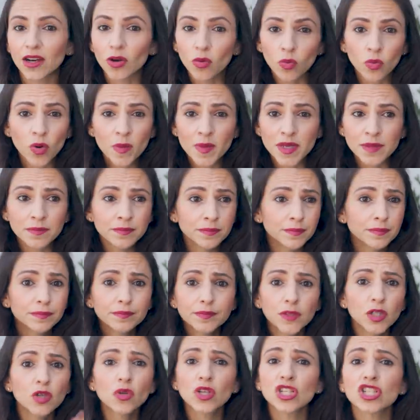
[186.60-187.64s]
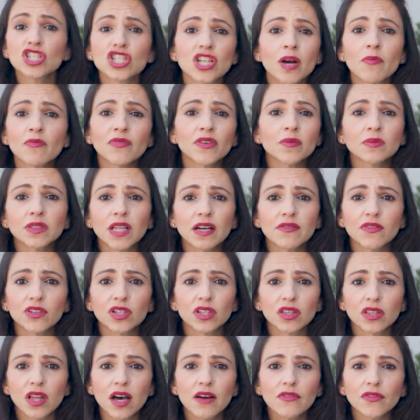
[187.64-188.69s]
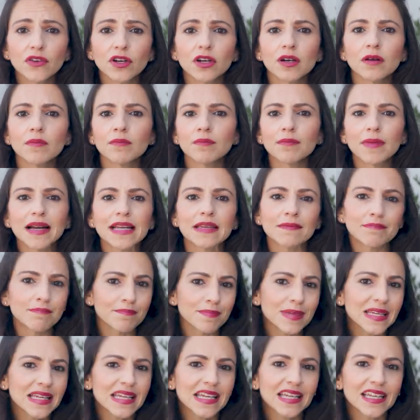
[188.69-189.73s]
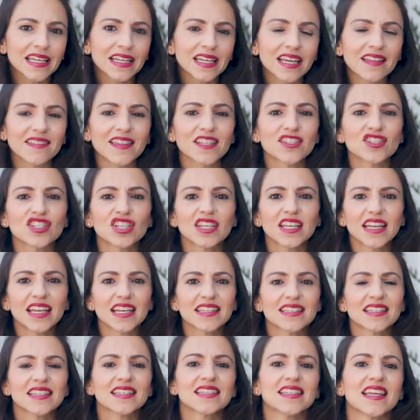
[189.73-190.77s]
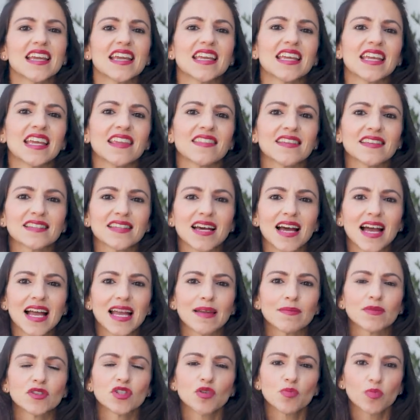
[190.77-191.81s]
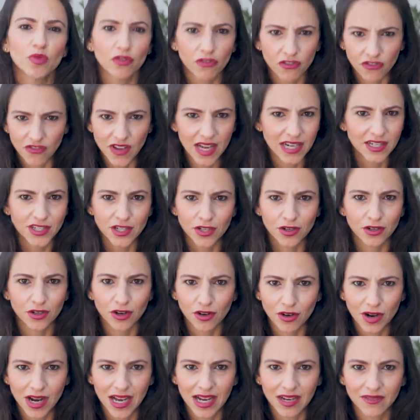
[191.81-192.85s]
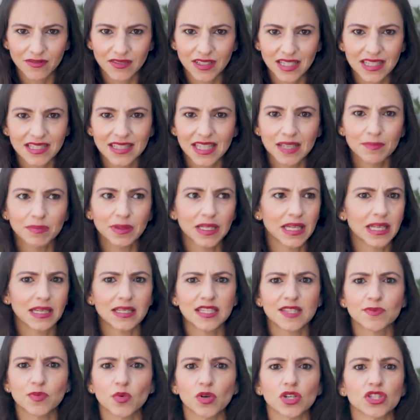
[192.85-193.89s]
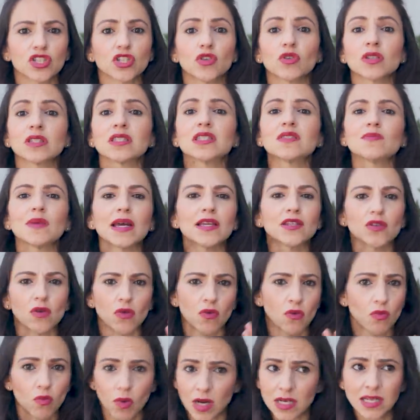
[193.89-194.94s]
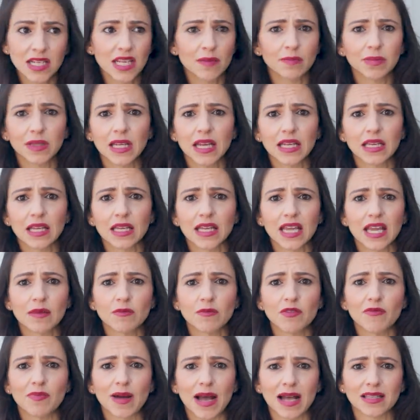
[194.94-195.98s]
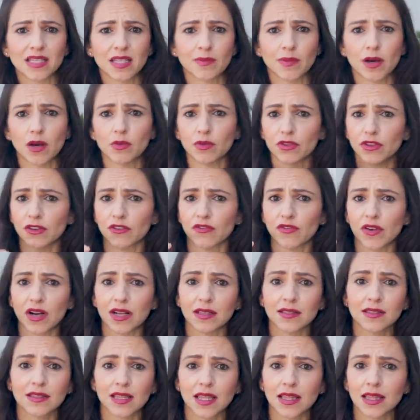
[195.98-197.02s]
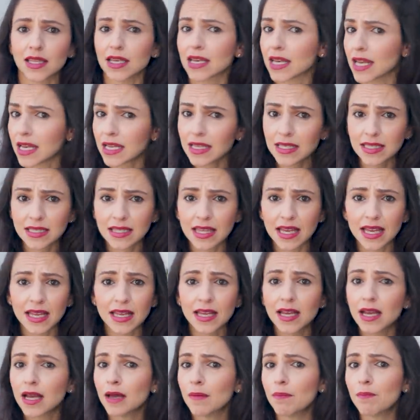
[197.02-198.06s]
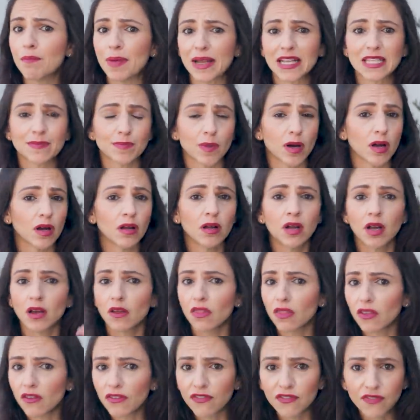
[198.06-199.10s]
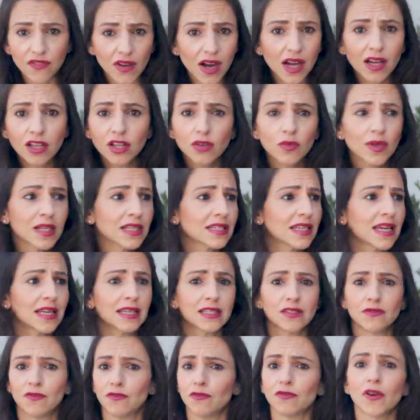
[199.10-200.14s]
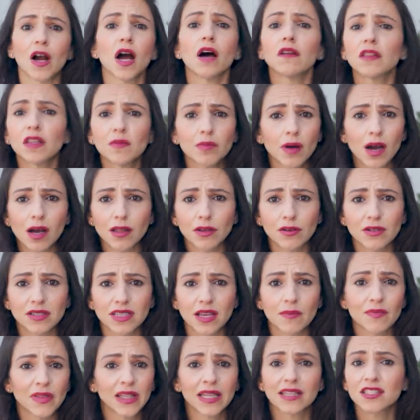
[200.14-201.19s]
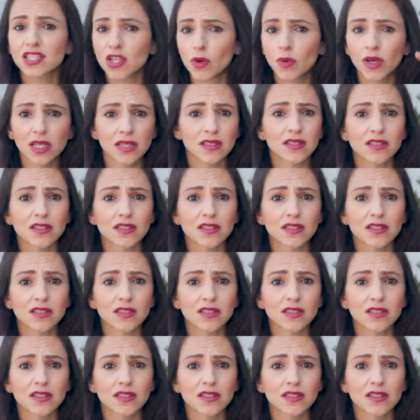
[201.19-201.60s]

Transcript: And a woman who can jump from lover to lover might mean that she isn't taking the time to perfect her craft. It's like playing sports. You can spend one day playing a game of basketball with your friends, then the next day, baseball, the following day's volleyball or something, and so